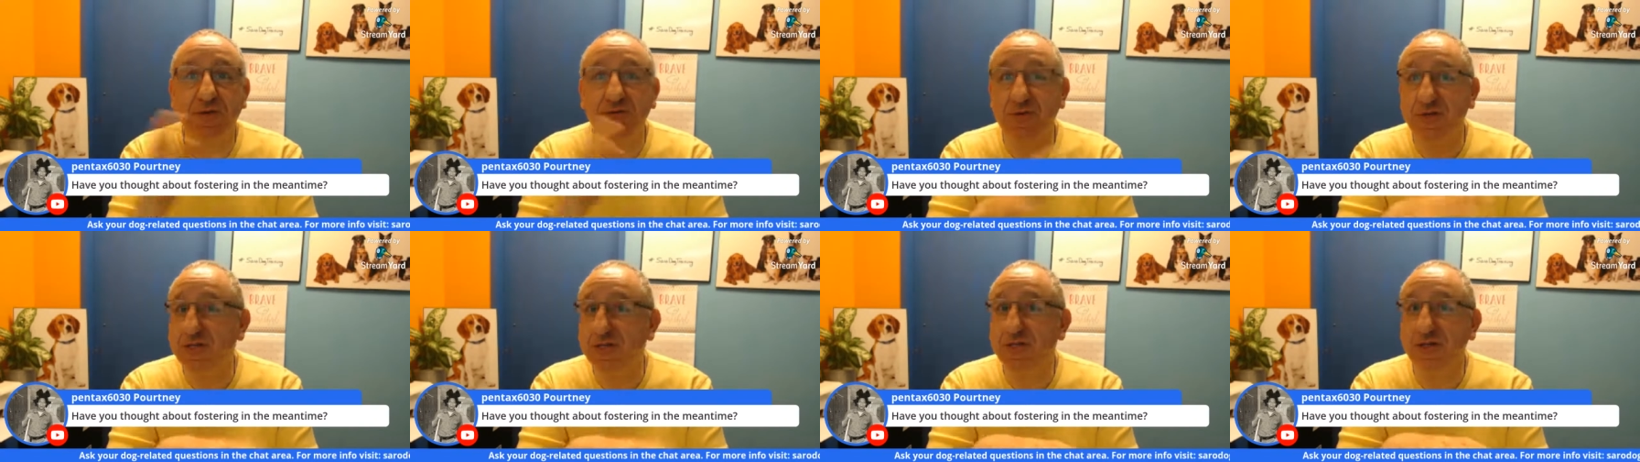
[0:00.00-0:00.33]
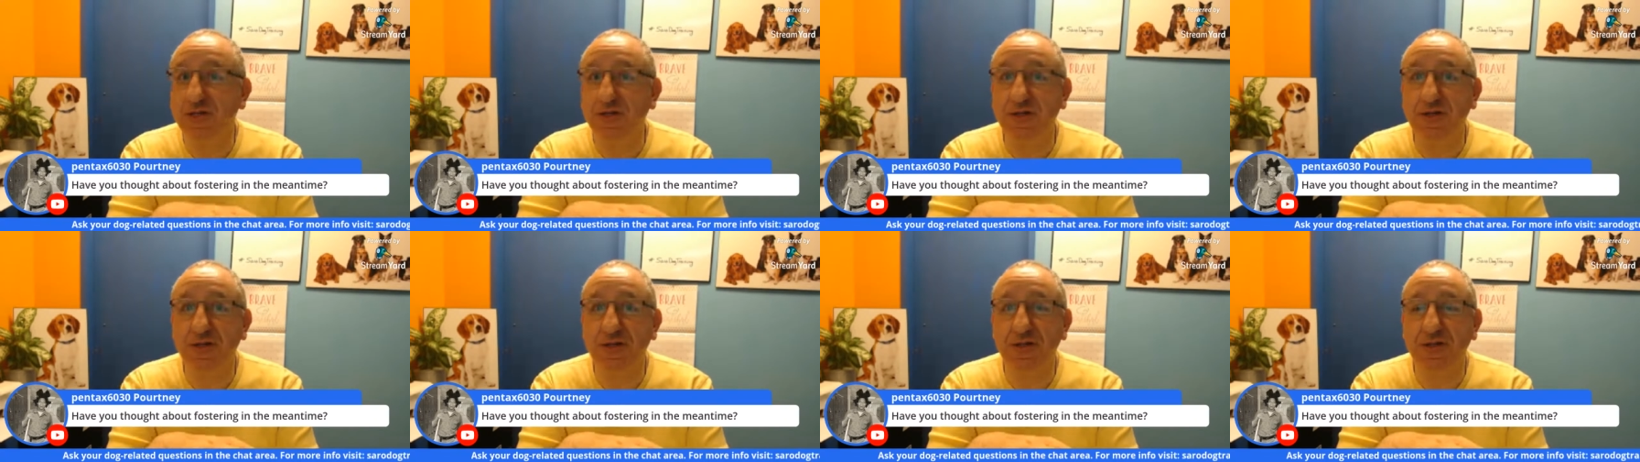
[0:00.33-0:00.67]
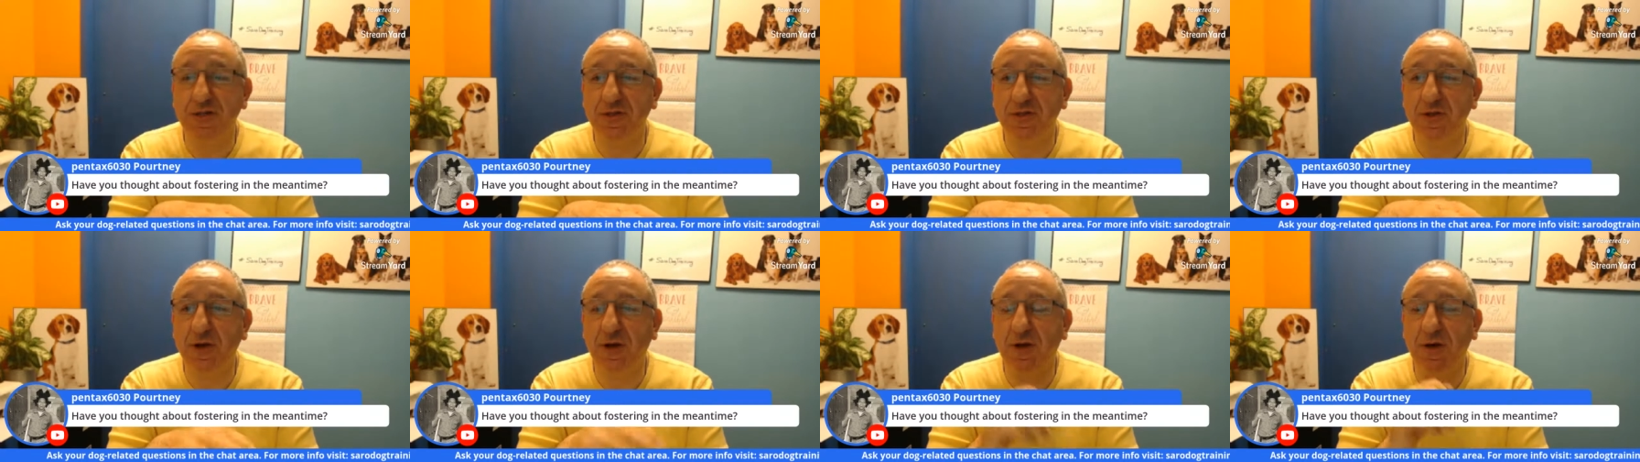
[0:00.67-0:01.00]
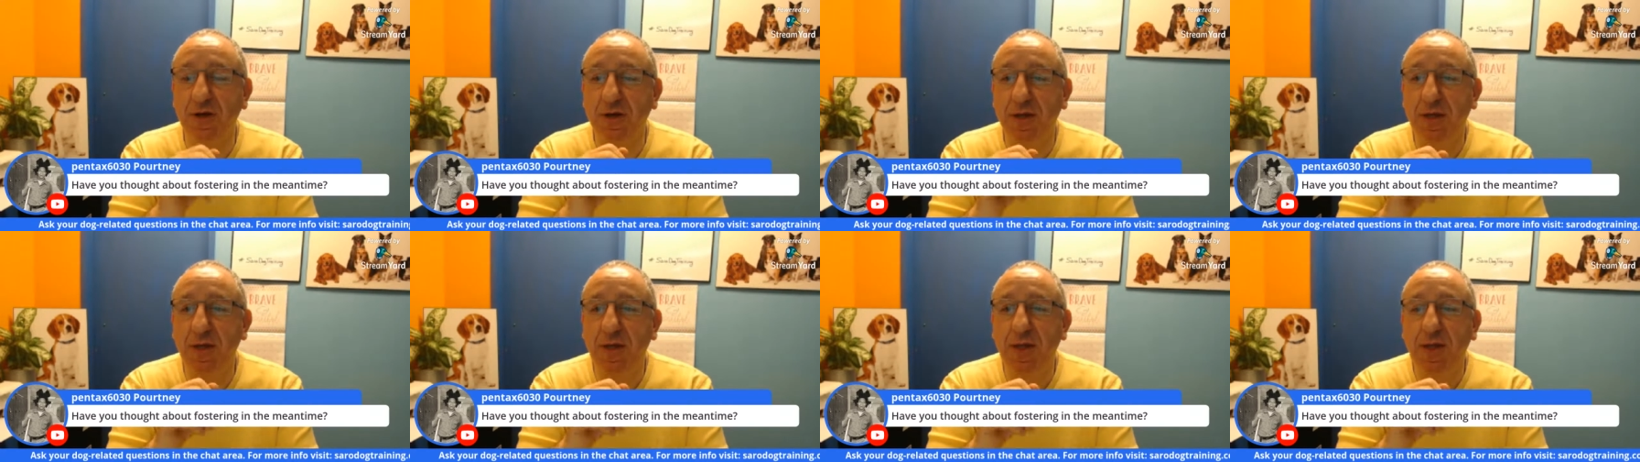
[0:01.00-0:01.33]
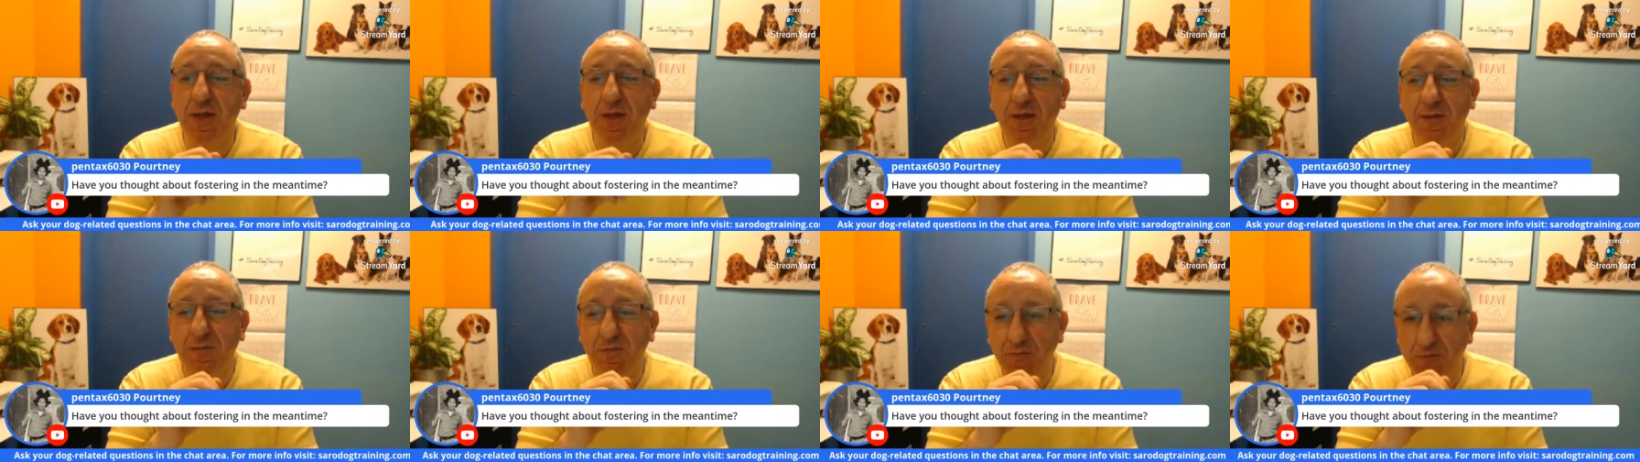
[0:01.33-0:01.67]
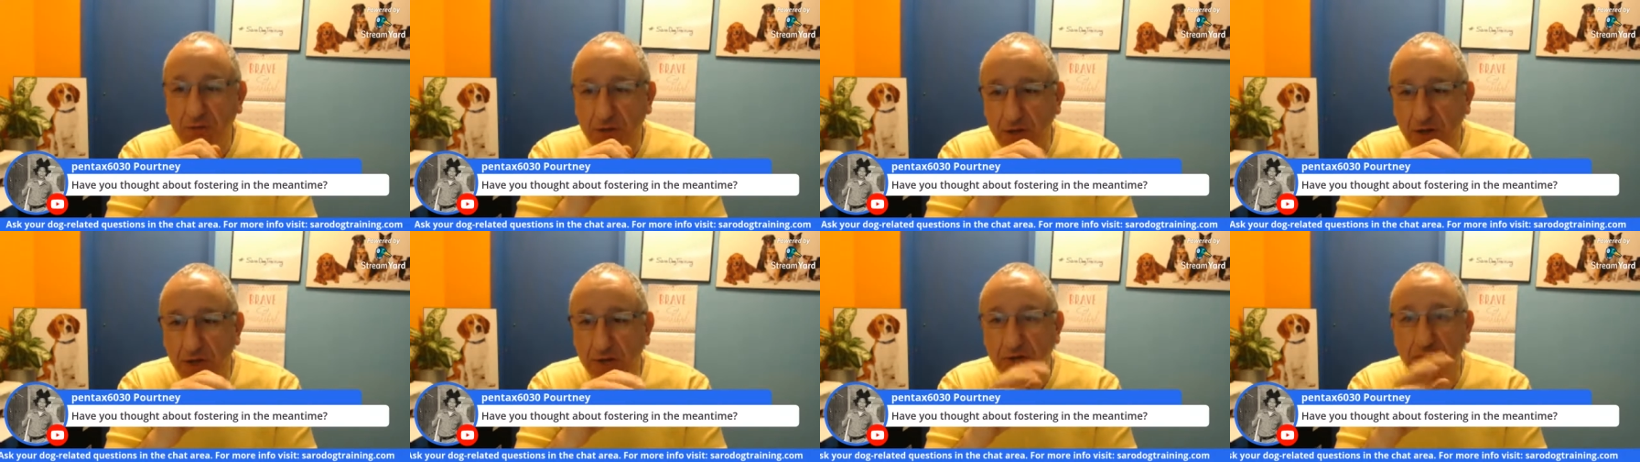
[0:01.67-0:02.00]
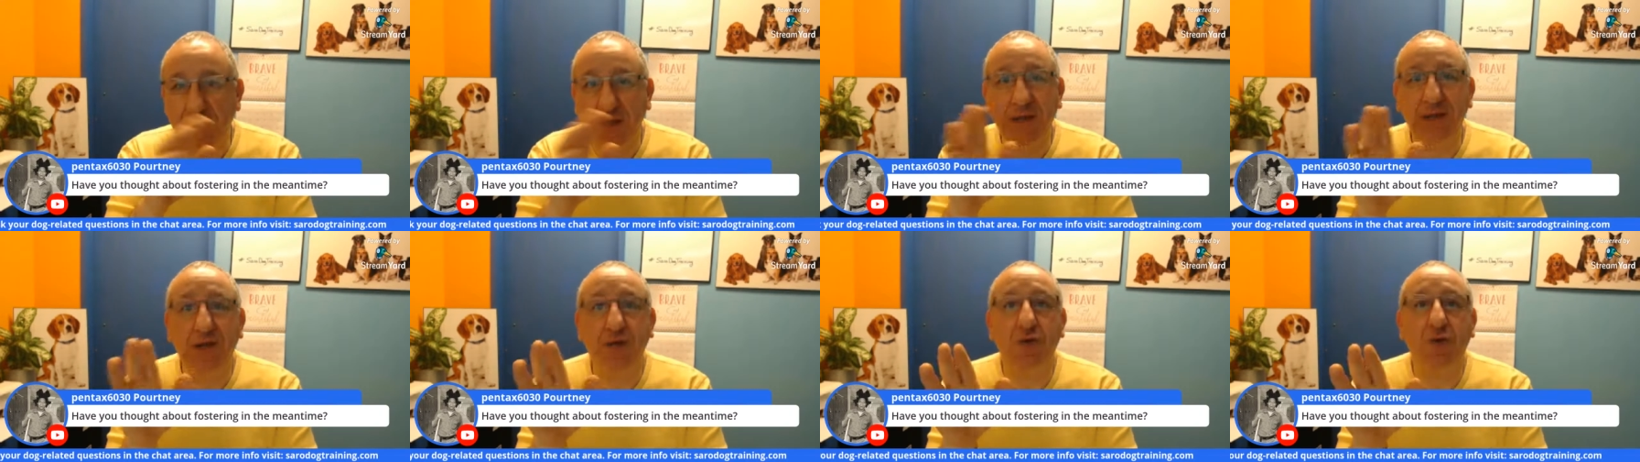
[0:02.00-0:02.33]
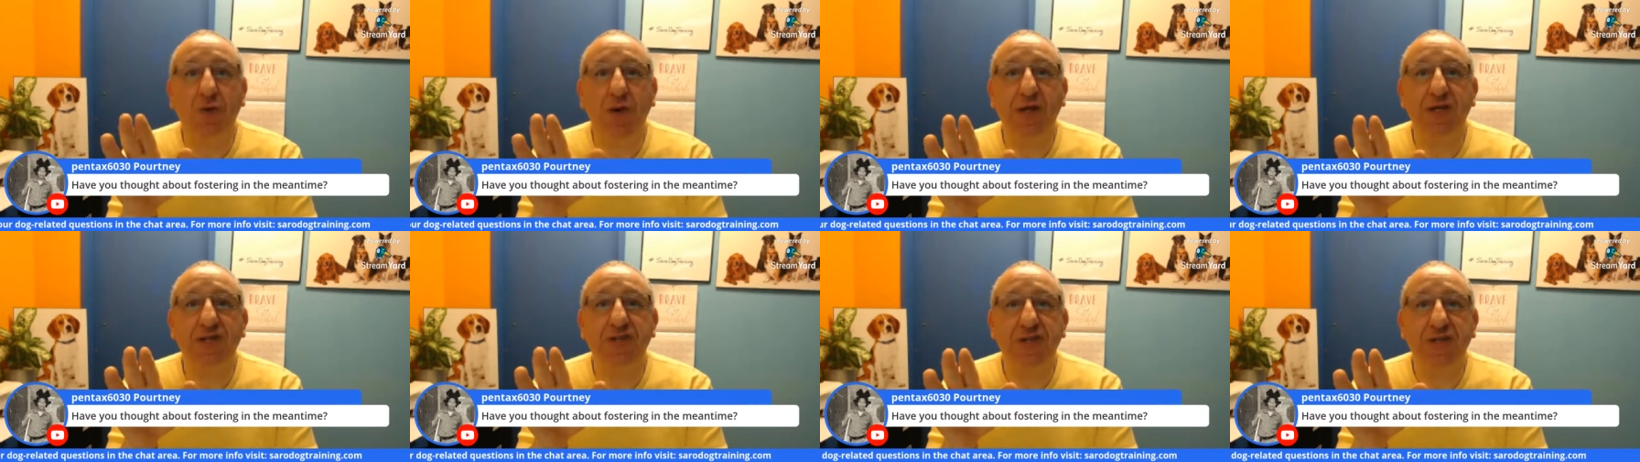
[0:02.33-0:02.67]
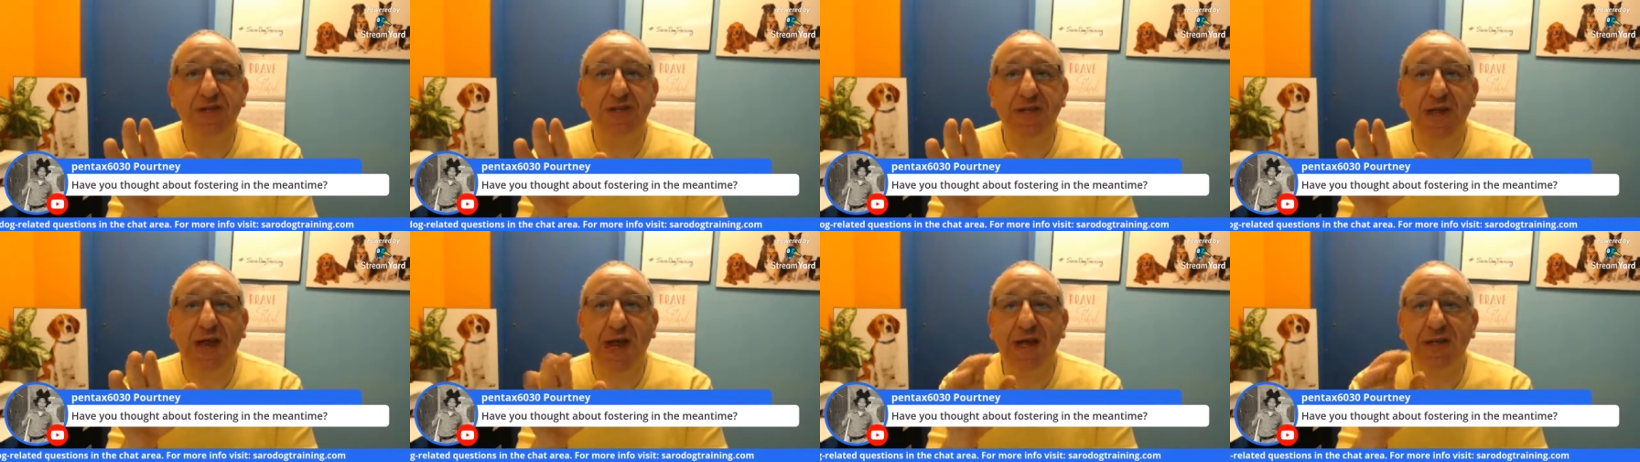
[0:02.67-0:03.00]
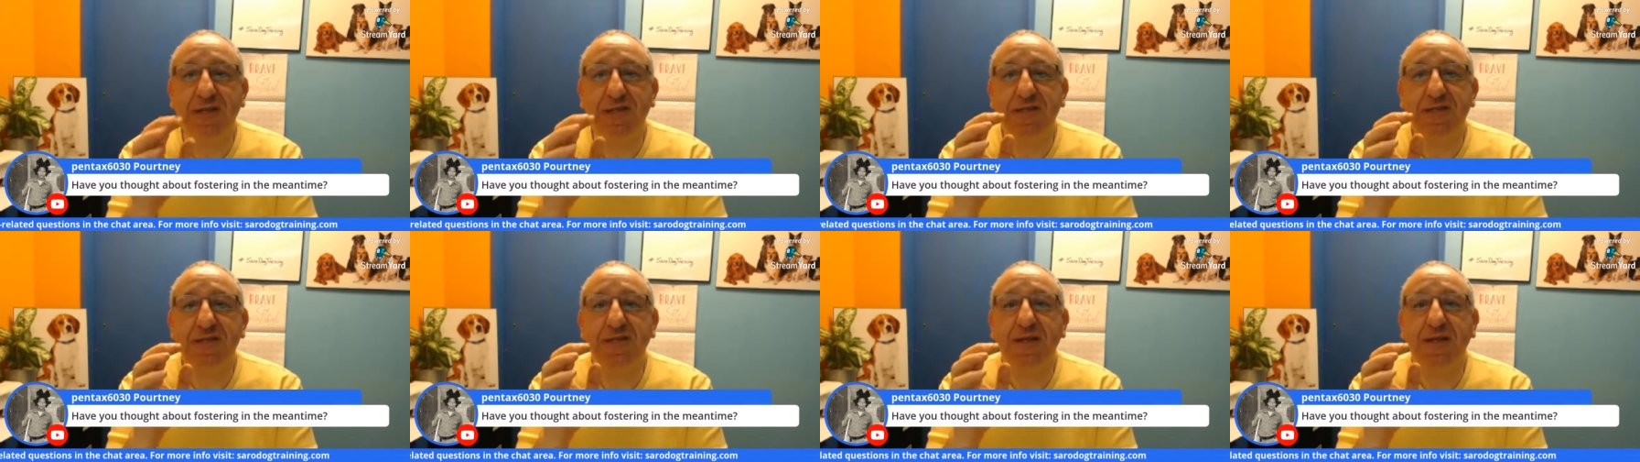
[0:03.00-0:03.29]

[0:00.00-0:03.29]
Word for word: return the dog without any questions asked.